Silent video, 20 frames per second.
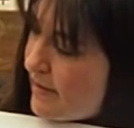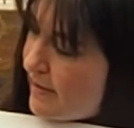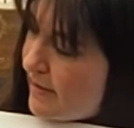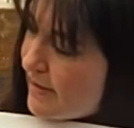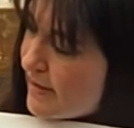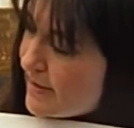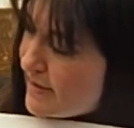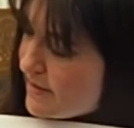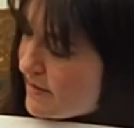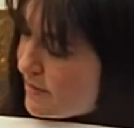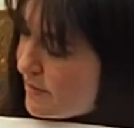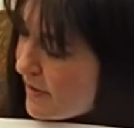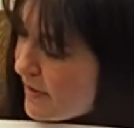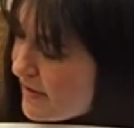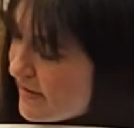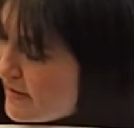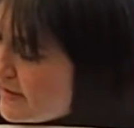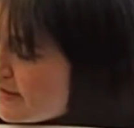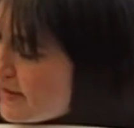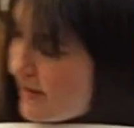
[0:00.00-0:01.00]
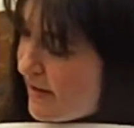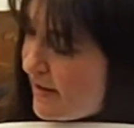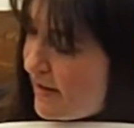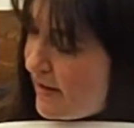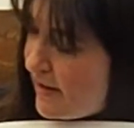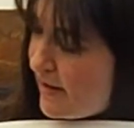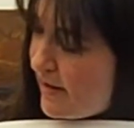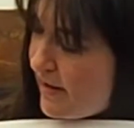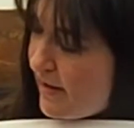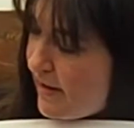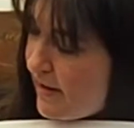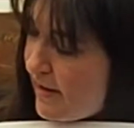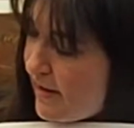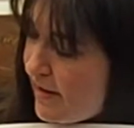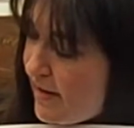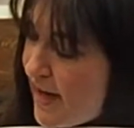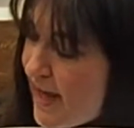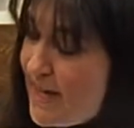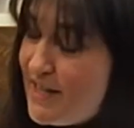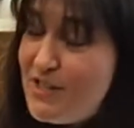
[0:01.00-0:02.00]
This was
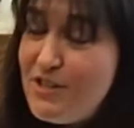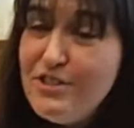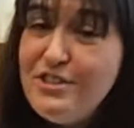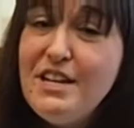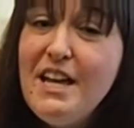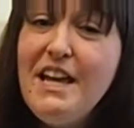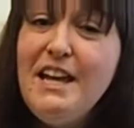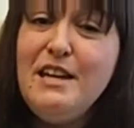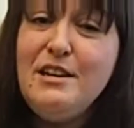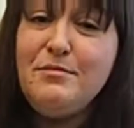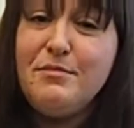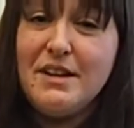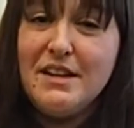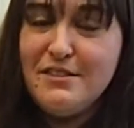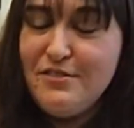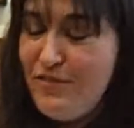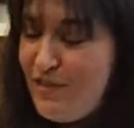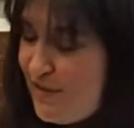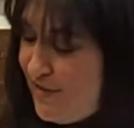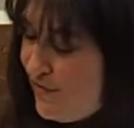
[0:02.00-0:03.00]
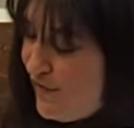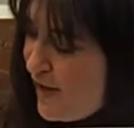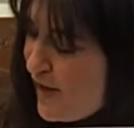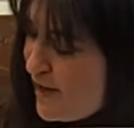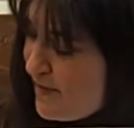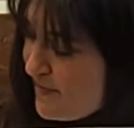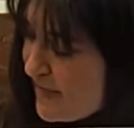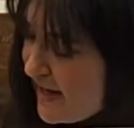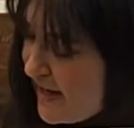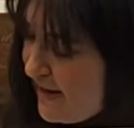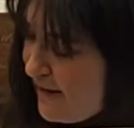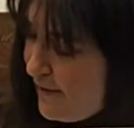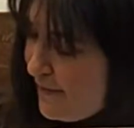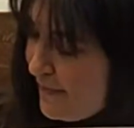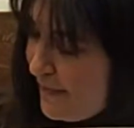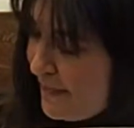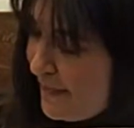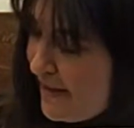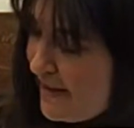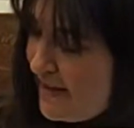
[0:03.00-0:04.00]
entertainment for the family.
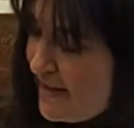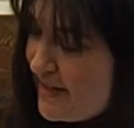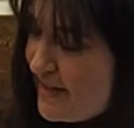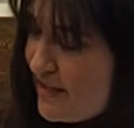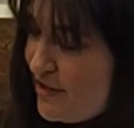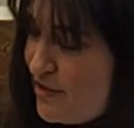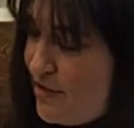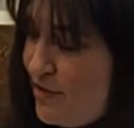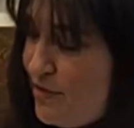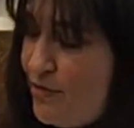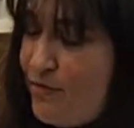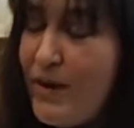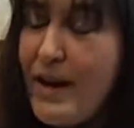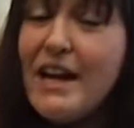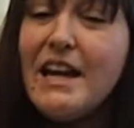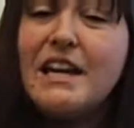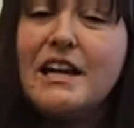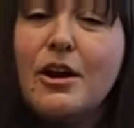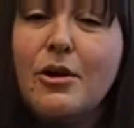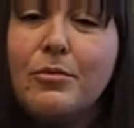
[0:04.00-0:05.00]
They listened to radio